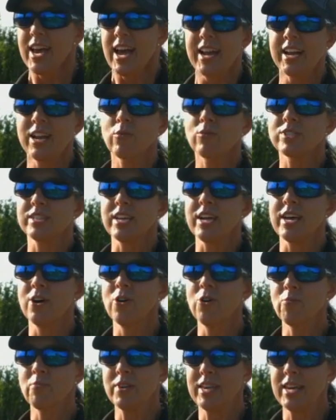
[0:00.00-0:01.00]
and it was to
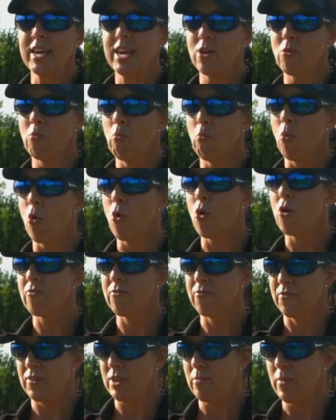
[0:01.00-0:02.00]
help get more
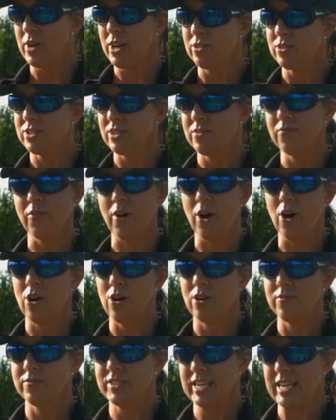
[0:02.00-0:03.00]
females
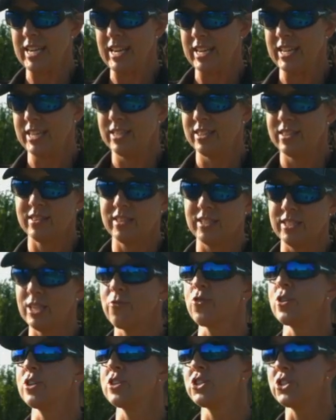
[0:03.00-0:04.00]
involved in the
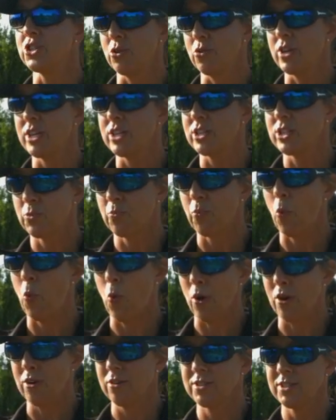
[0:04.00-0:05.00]
different shooting
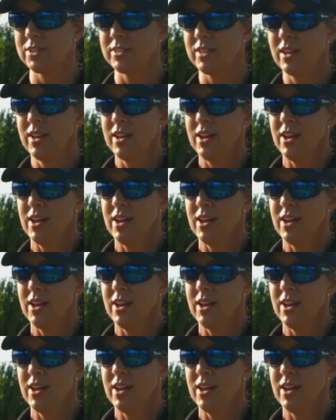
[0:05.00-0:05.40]
sports.